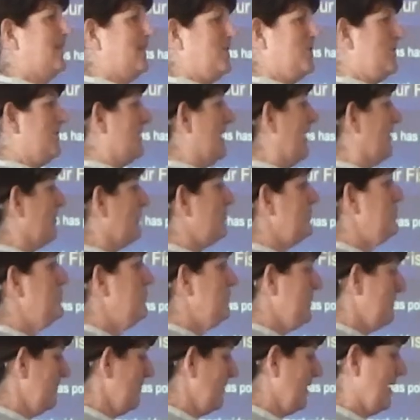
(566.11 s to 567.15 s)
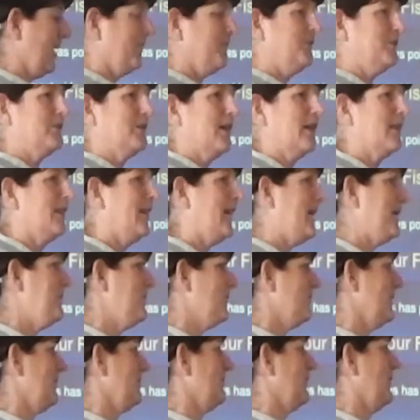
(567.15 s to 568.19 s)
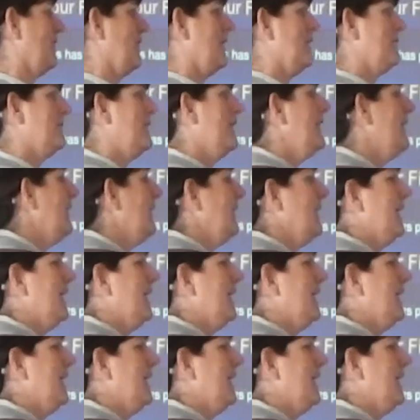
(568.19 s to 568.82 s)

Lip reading: because you've got food involved, you've got labor involved.